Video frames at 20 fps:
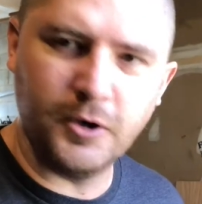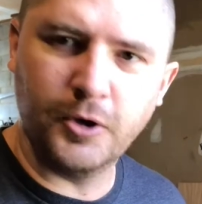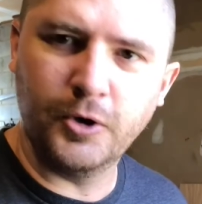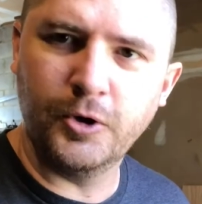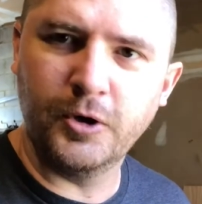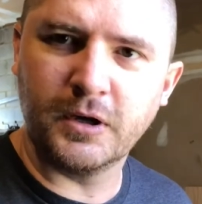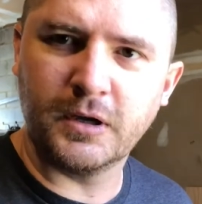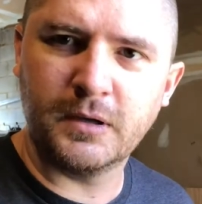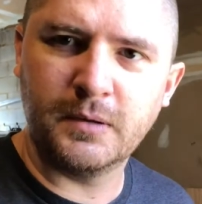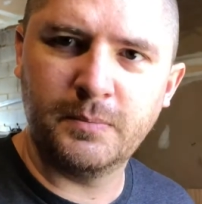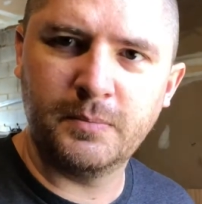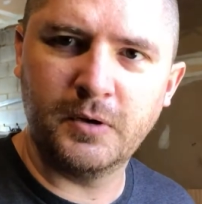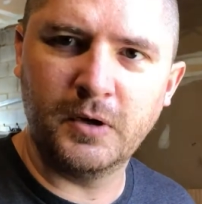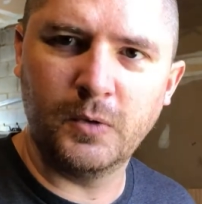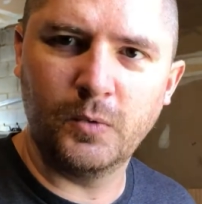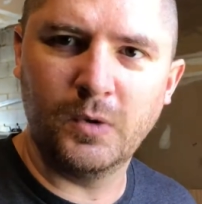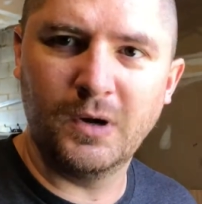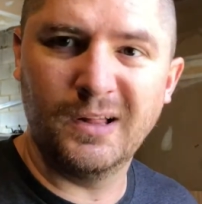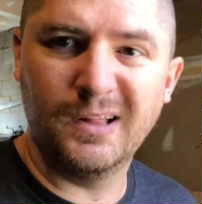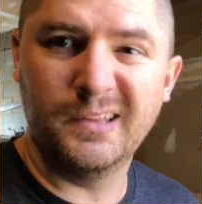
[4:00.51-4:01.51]
hook pretty
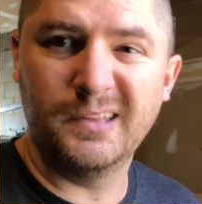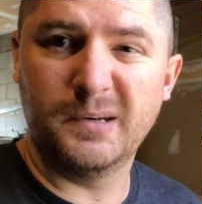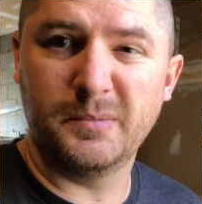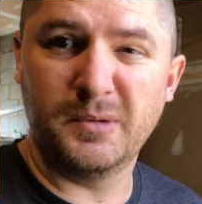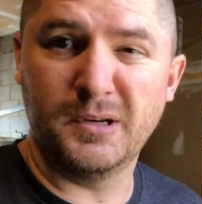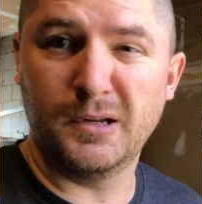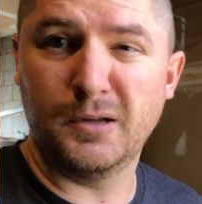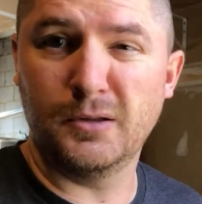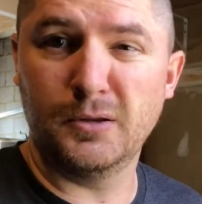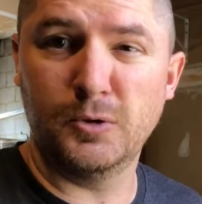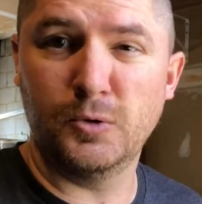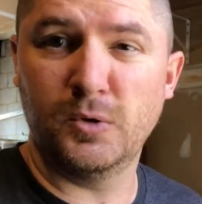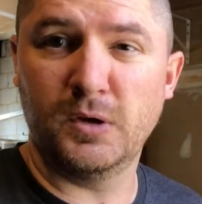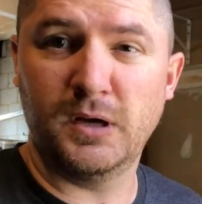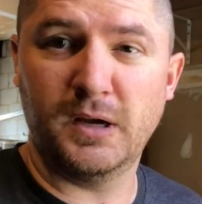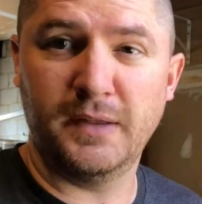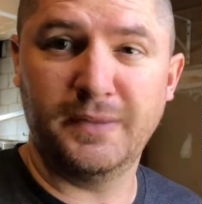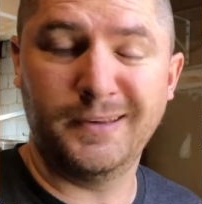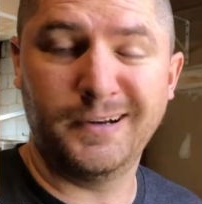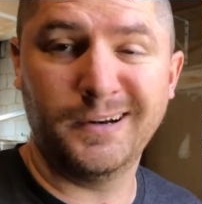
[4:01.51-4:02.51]
well, and then I'm gonna glue it
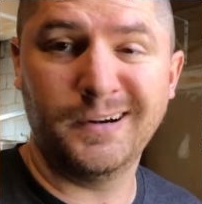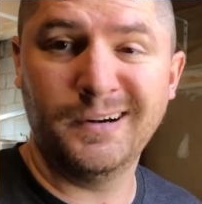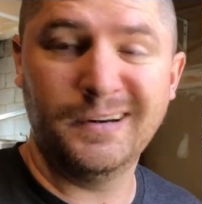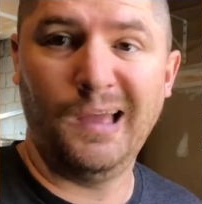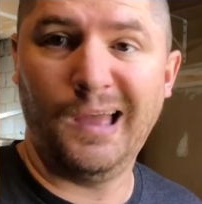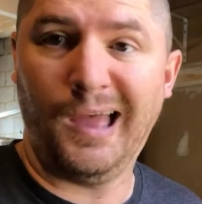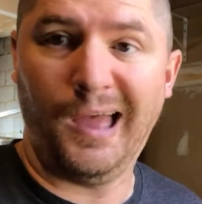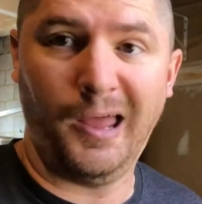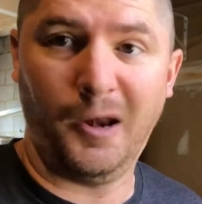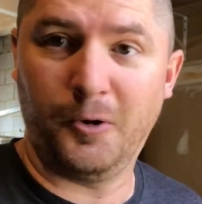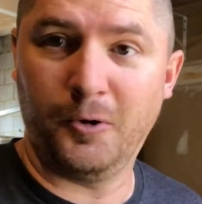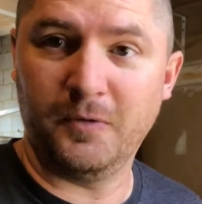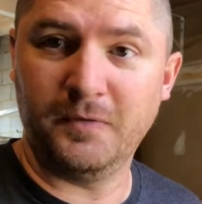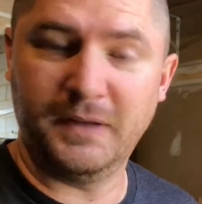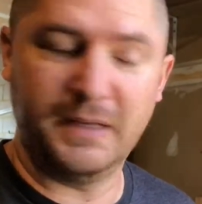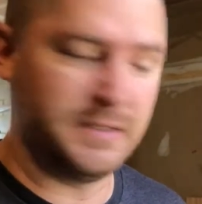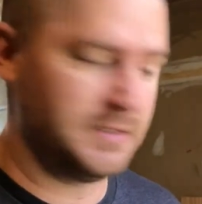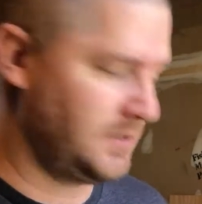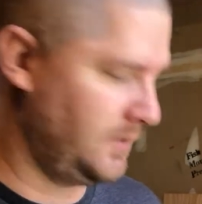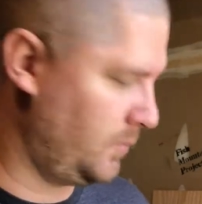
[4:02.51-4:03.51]
on there. I don't know if
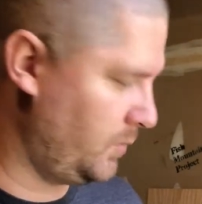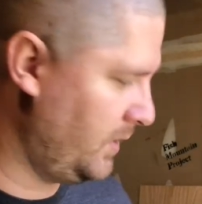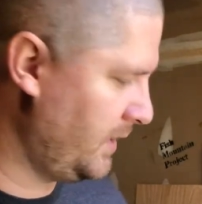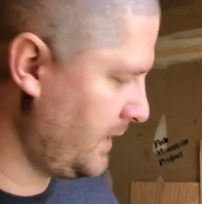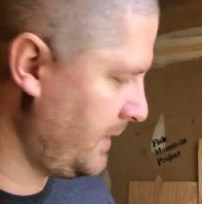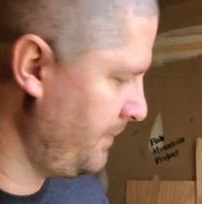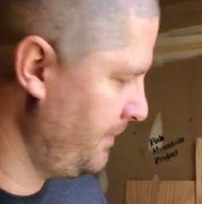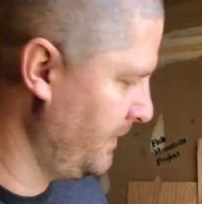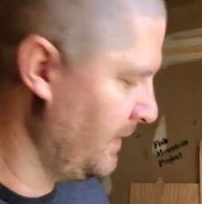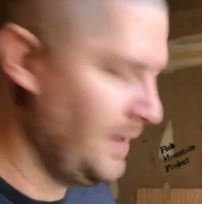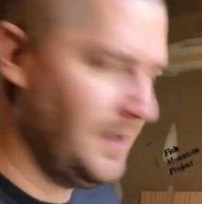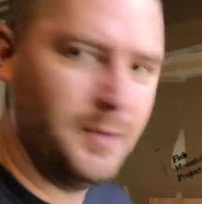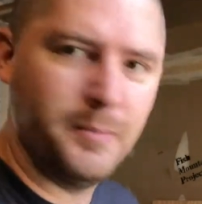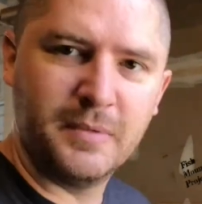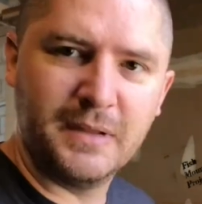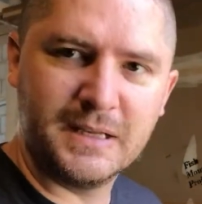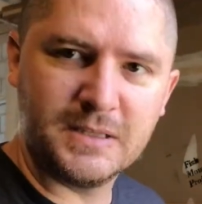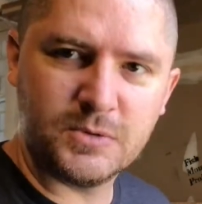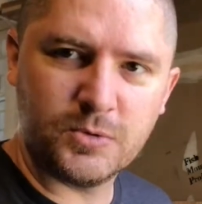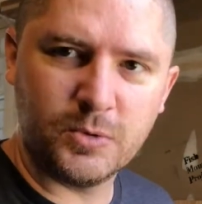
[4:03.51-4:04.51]
that's gonna work,
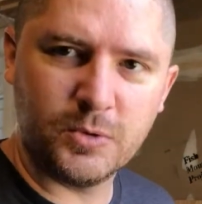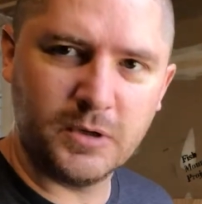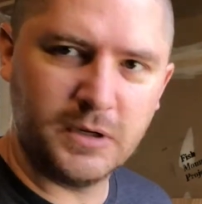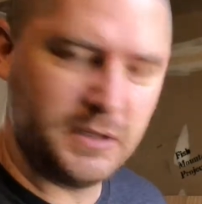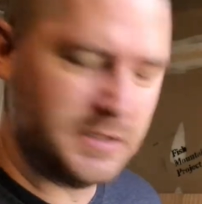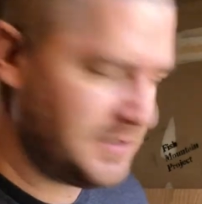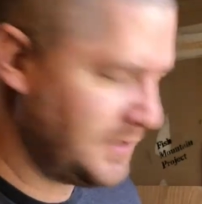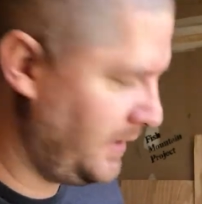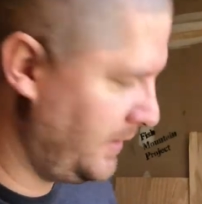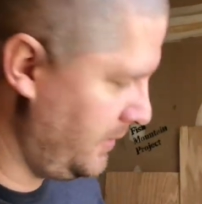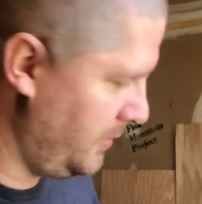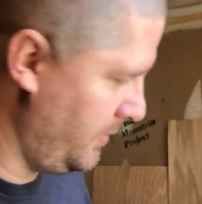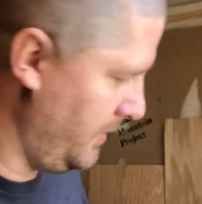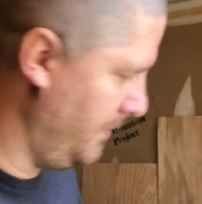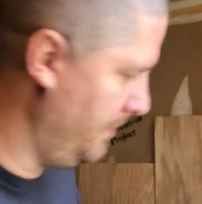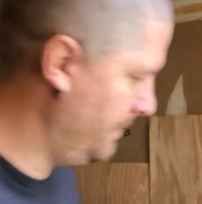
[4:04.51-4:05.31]
but that's what we're gonna start doing.